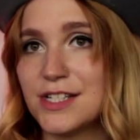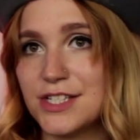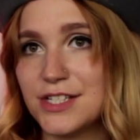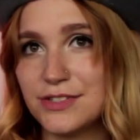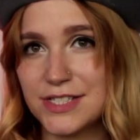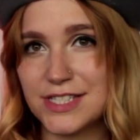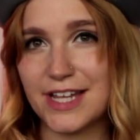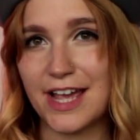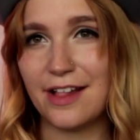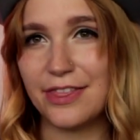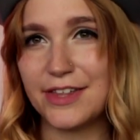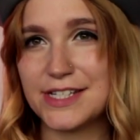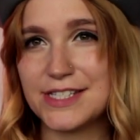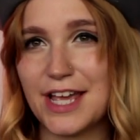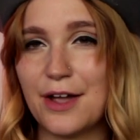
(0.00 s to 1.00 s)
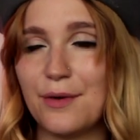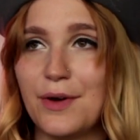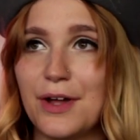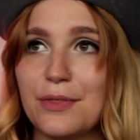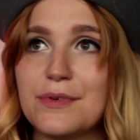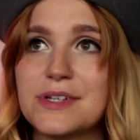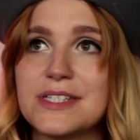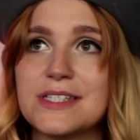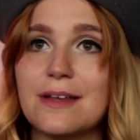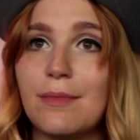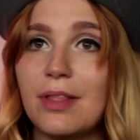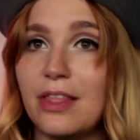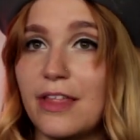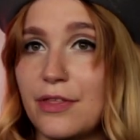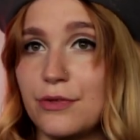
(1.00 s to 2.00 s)
To style this, I went with
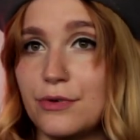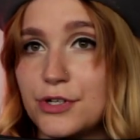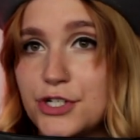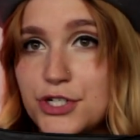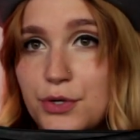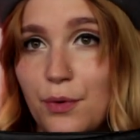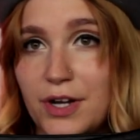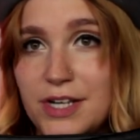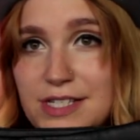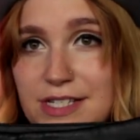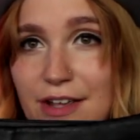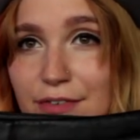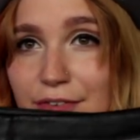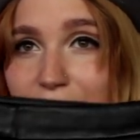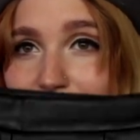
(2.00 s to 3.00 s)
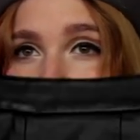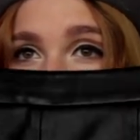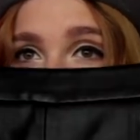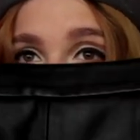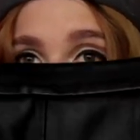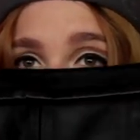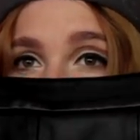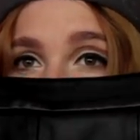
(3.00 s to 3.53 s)
some leather shorts. I feel like these